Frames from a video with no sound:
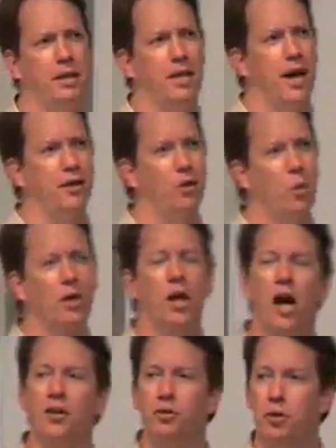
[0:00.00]
a lot on what
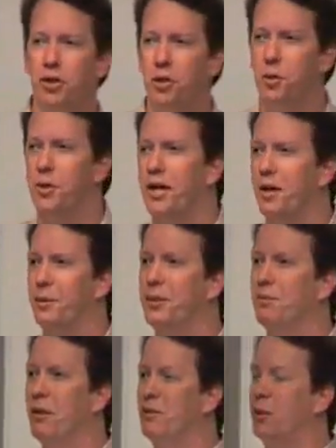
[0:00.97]
country you were in.
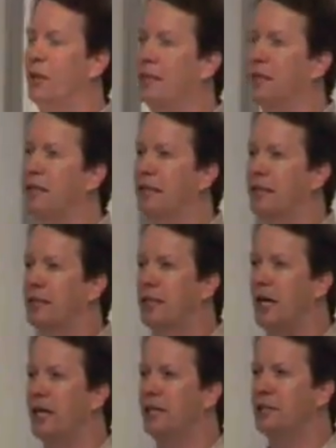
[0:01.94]
Sometimes we like to think that
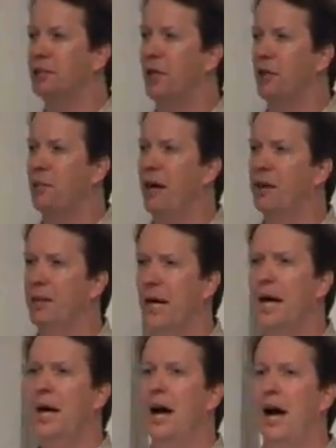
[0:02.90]
science is all about
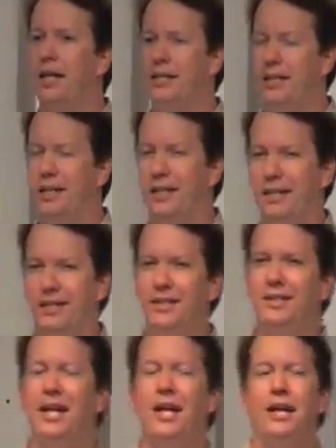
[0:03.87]

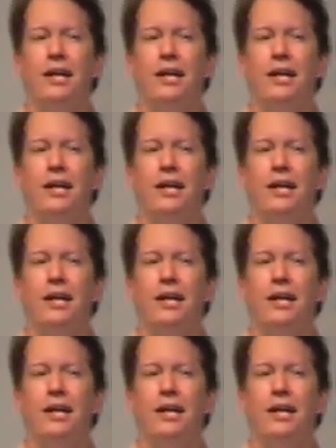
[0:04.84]
ideas.